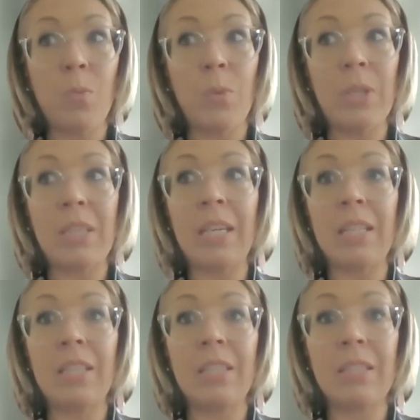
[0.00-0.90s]

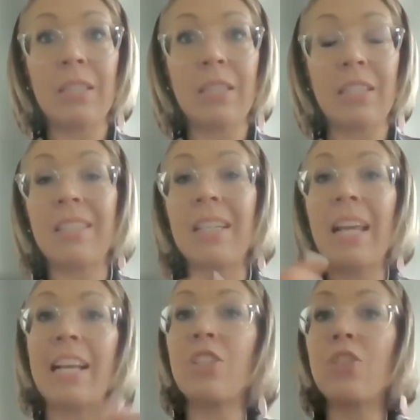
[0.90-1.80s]
that still
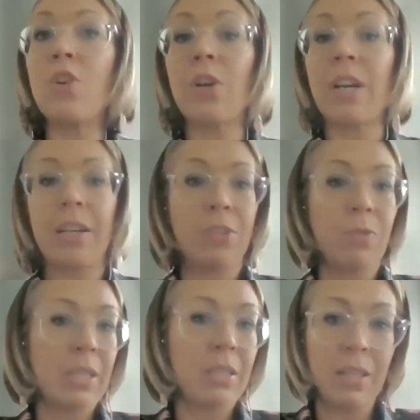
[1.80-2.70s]
has your
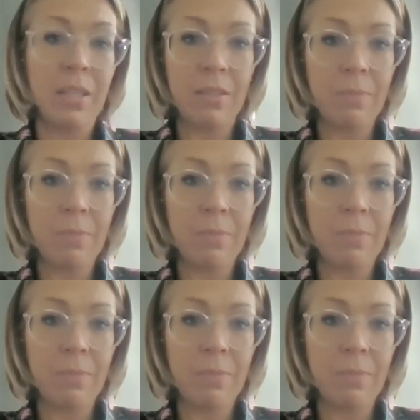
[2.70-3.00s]
characteristic.